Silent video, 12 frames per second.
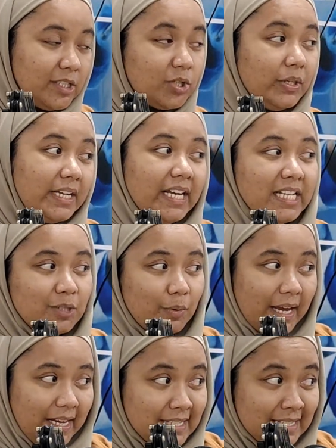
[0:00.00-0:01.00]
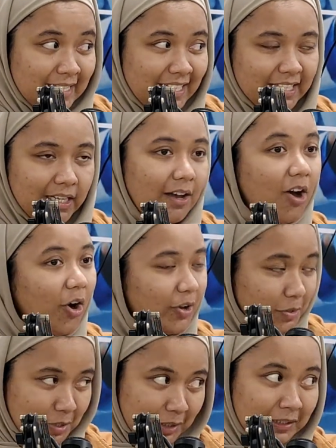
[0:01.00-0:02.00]
So that is why I said
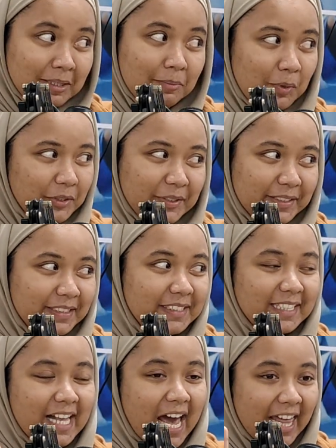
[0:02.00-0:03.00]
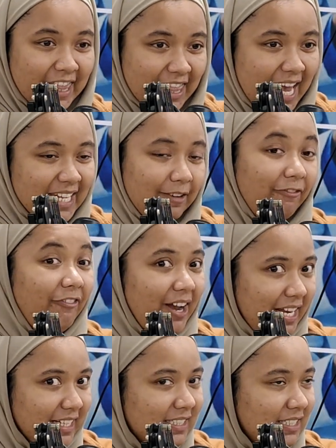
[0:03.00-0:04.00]
on certain model, that
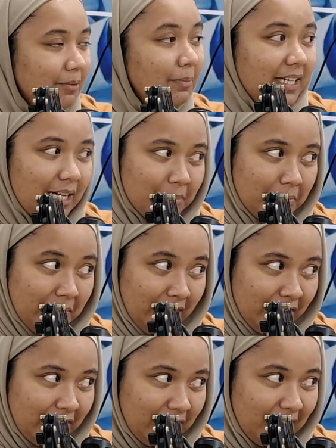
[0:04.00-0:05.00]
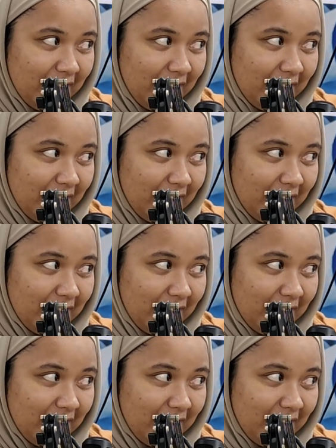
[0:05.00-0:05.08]
fact become a myth.